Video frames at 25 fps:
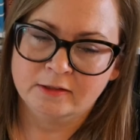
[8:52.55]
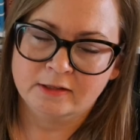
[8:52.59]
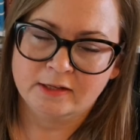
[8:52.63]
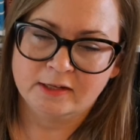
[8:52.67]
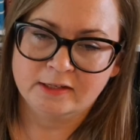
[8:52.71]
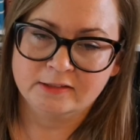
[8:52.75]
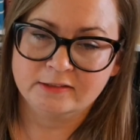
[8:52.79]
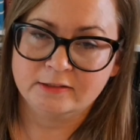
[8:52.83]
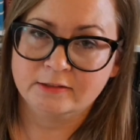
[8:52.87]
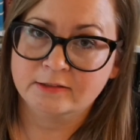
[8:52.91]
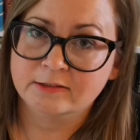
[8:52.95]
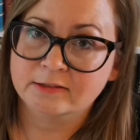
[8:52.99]

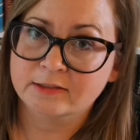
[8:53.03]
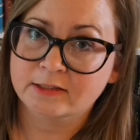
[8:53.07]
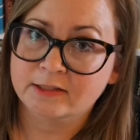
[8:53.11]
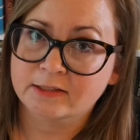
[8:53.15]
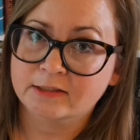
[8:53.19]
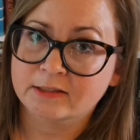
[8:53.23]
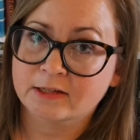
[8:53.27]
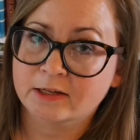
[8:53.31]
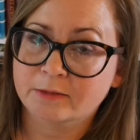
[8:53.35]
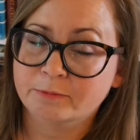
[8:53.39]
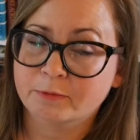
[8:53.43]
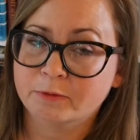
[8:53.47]
As I
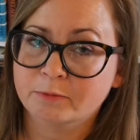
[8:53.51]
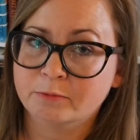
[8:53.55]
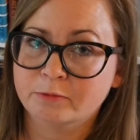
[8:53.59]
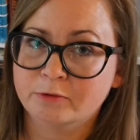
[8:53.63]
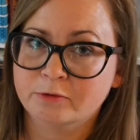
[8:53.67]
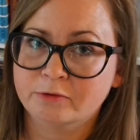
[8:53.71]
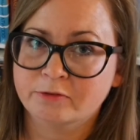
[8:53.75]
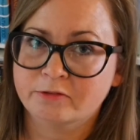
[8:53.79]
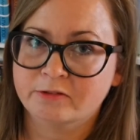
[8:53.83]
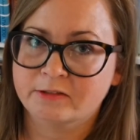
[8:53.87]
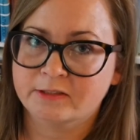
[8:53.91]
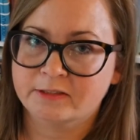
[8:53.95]
said, I'm a
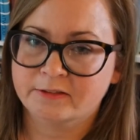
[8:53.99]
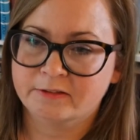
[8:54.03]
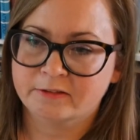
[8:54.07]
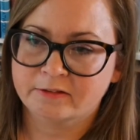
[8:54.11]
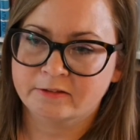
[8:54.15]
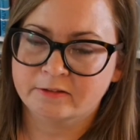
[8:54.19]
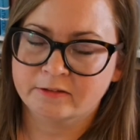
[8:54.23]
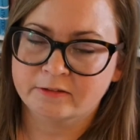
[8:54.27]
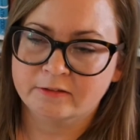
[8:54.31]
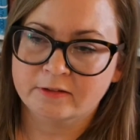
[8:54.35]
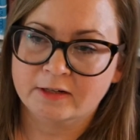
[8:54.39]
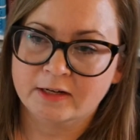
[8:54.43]
mood
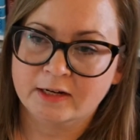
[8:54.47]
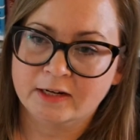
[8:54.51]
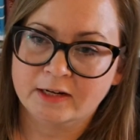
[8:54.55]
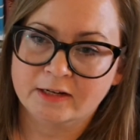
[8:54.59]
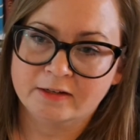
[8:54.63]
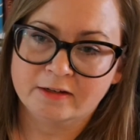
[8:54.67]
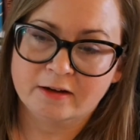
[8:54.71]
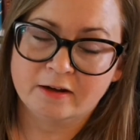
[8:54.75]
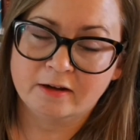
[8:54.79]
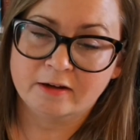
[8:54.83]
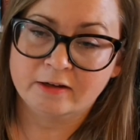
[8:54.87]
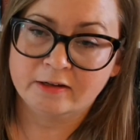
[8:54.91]
reader
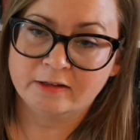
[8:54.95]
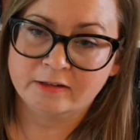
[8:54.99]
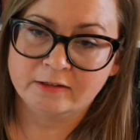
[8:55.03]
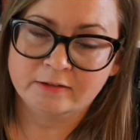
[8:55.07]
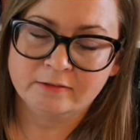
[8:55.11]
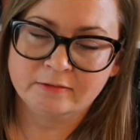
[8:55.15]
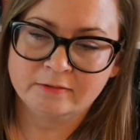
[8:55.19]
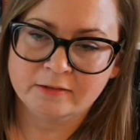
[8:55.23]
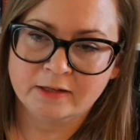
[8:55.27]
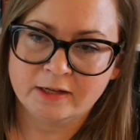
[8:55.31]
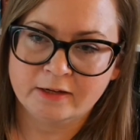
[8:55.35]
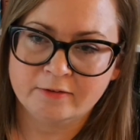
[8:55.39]
and I
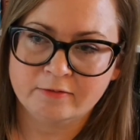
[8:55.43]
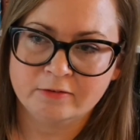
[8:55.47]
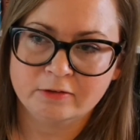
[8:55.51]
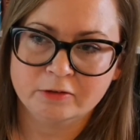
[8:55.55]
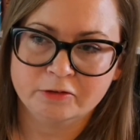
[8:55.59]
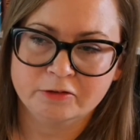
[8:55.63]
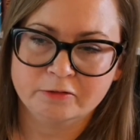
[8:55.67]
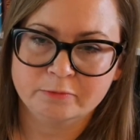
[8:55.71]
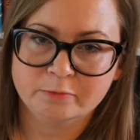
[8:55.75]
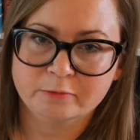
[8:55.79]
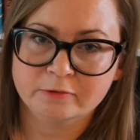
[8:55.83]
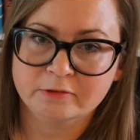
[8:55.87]
have a
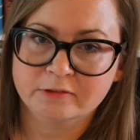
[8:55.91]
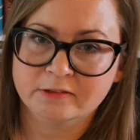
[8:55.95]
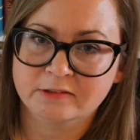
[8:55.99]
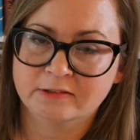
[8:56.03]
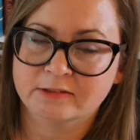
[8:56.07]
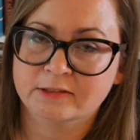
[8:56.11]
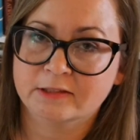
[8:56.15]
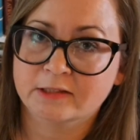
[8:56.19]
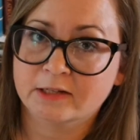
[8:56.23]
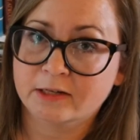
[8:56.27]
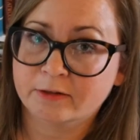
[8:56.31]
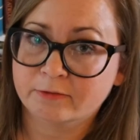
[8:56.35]
lot of books
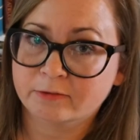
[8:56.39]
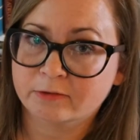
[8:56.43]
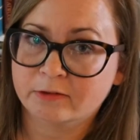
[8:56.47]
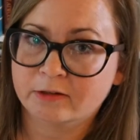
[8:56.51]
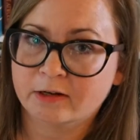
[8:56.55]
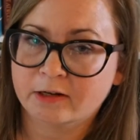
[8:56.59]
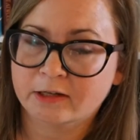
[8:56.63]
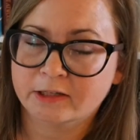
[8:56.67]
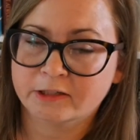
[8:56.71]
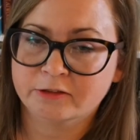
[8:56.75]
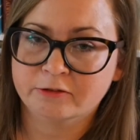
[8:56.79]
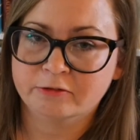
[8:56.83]
that I would
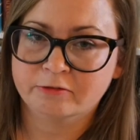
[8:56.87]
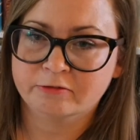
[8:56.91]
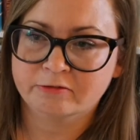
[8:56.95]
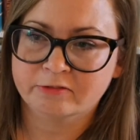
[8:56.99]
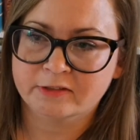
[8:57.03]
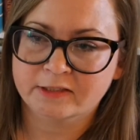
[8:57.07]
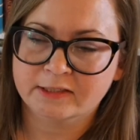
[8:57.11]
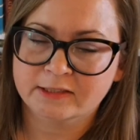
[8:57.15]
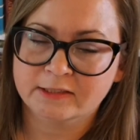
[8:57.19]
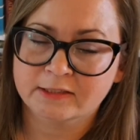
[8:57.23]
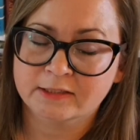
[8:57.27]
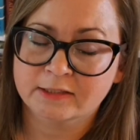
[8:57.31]
like to
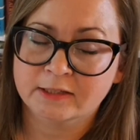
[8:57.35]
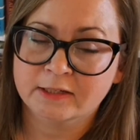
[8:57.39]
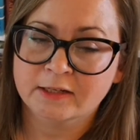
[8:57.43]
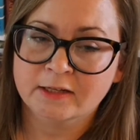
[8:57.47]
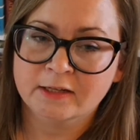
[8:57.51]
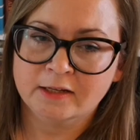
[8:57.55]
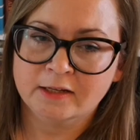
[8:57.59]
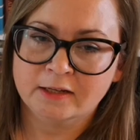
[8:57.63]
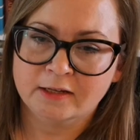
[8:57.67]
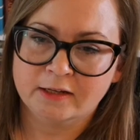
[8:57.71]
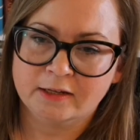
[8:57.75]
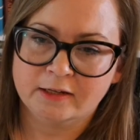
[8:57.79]
read.
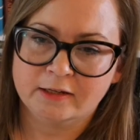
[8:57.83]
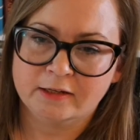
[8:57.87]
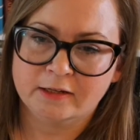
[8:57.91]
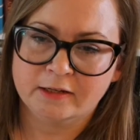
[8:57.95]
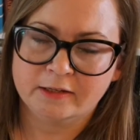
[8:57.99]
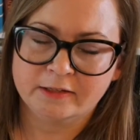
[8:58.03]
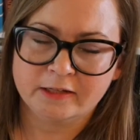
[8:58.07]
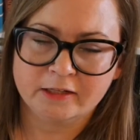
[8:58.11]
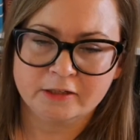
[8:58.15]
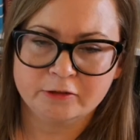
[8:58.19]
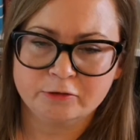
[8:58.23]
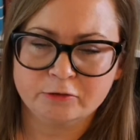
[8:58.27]

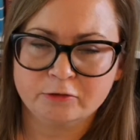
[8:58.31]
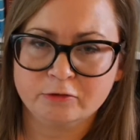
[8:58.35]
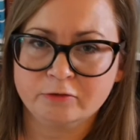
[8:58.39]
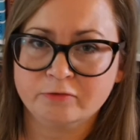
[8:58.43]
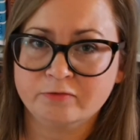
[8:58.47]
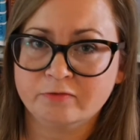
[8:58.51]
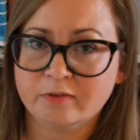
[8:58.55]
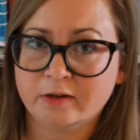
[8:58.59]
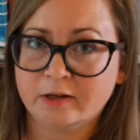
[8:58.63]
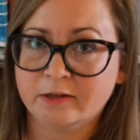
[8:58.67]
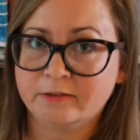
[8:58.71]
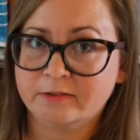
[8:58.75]
And I do
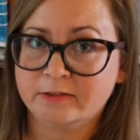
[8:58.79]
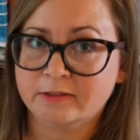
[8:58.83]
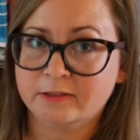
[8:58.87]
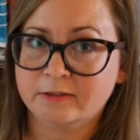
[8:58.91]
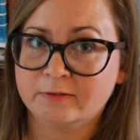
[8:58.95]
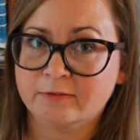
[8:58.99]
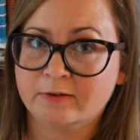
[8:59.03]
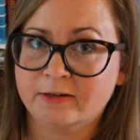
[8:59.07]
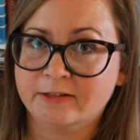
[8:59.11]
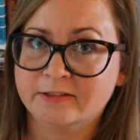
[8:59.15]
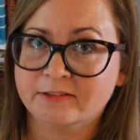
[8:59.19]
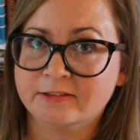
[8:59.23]
find it
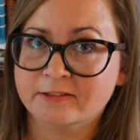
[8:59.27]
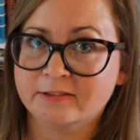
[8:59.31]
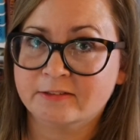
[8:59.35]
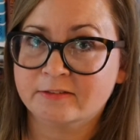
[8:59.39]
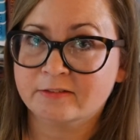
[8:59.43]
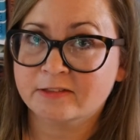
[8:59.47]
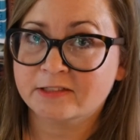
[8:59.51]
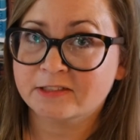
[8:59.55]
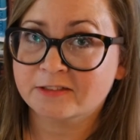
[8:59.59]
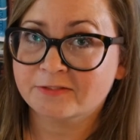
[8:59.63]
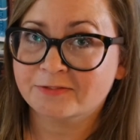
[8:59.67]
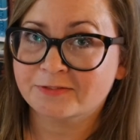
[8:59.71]
quite
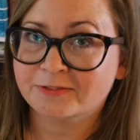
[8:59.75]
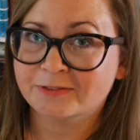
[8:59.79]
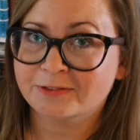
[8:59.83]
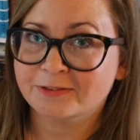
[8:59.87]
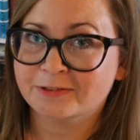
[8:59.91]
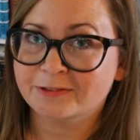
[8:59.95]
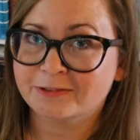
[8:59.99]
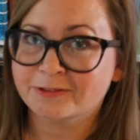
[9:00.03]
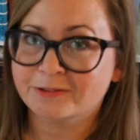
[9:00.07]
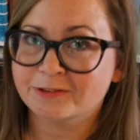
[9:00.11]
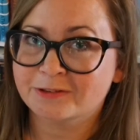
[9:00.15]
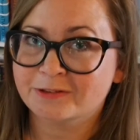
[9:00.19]

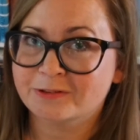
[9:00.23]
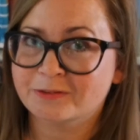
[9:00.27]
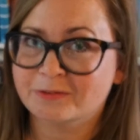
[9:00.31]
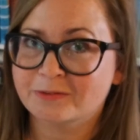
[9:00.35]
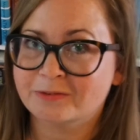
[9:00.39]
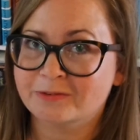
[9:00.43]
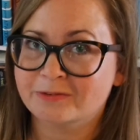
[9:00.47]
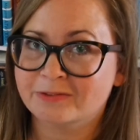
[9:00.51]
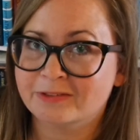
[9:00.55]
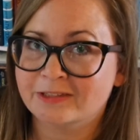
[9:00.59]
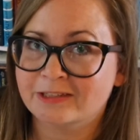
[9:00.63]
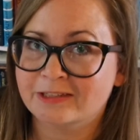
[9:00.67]
stressful
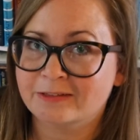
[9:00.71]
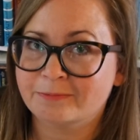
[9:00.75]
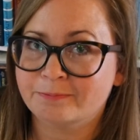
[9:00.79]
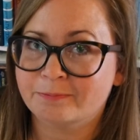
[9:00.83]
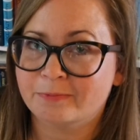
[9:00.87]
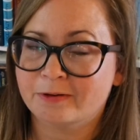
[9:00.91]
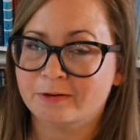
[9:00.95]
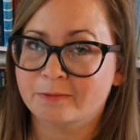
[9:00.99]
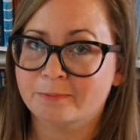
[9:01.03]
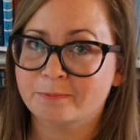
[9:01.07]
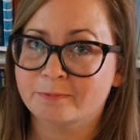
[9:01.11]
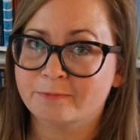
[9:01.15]
to keep
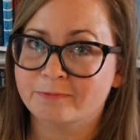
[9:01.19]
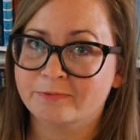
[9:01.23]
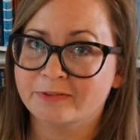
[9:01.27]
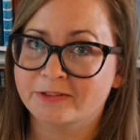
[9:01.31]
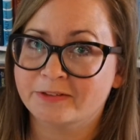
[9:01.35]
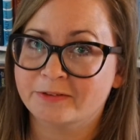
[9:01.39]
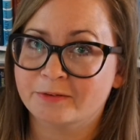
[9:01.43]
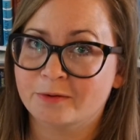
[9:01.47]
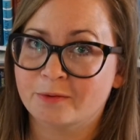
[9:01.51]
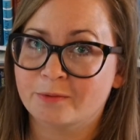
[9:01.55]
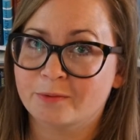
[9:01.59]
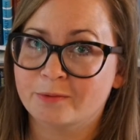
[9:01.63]
up
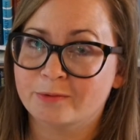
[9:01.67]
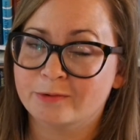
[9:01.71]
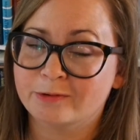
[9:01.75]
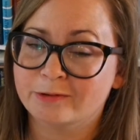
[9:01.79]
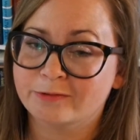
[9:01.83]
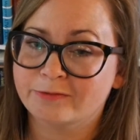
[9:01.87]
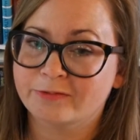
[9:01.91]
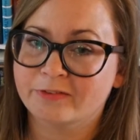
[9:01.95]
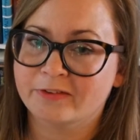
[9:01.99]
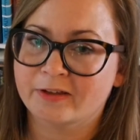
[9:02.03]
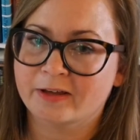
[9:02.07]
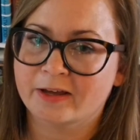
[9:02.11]
with all
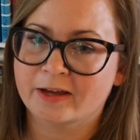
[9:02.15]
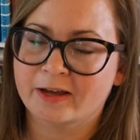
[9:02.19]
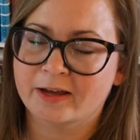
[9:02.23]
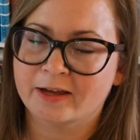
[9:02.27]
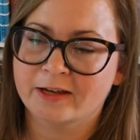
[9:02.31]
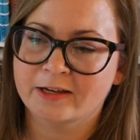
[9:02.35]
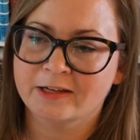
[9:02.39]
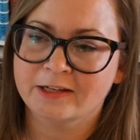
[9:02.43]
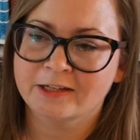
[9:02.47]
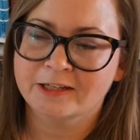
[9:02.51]
the